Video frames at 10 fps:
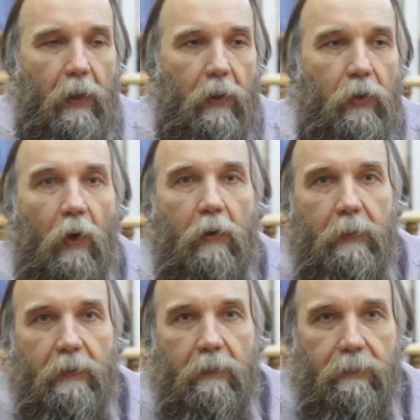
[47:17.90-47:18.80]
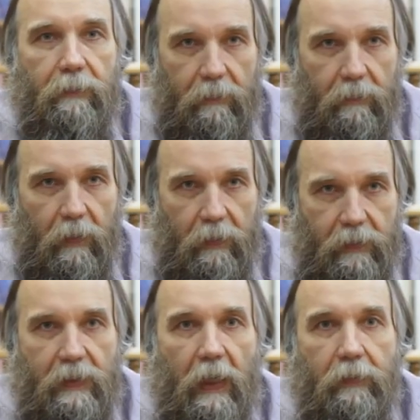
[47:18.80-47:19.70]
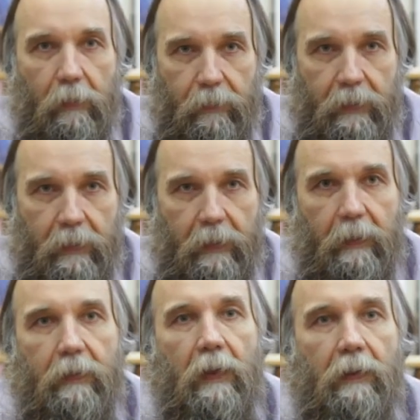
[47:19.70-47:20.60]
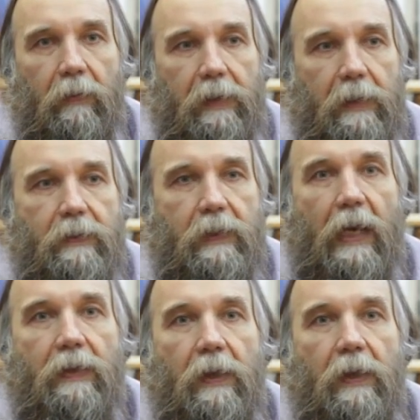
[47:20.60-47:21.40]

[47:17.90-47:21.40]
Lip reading: normative state of the things as